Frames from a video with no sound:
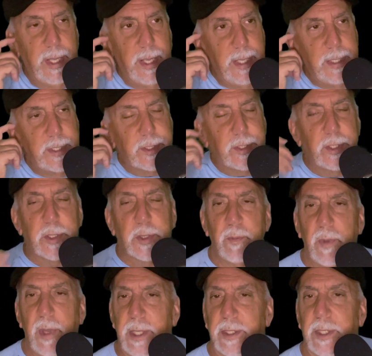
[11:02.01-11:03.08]
And it just
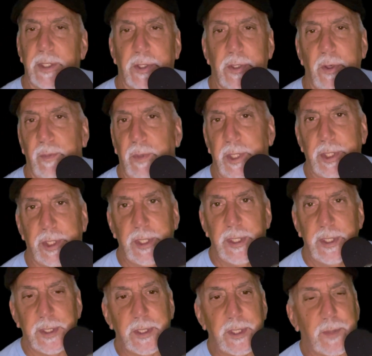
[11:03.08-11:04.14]
makes it so much
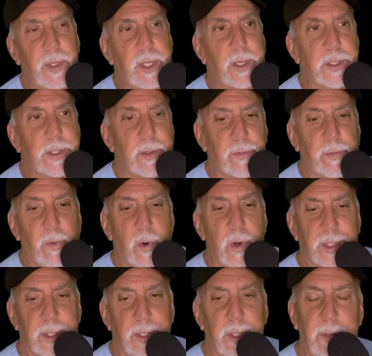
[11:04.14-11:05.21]
easier because,
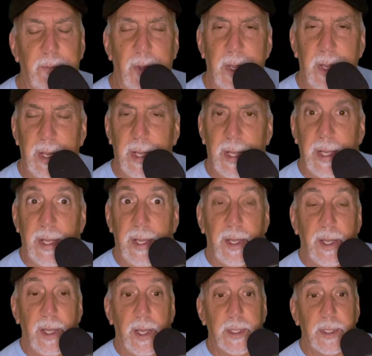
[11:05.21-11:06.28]
unfortunately,
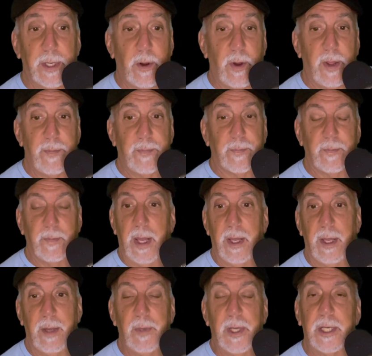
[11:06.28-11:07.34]

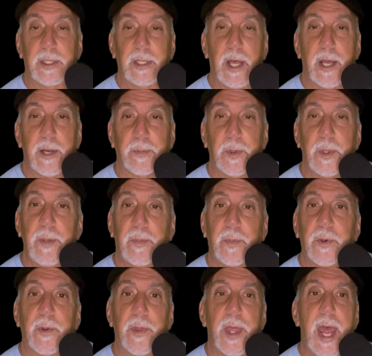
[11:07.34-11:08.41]
I met a lot of
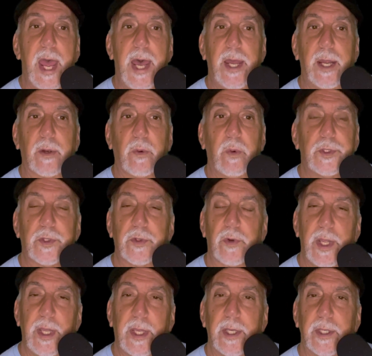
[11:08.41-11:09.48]
people that quit
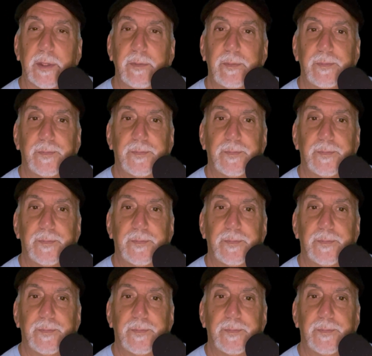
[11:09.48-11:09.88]
drinking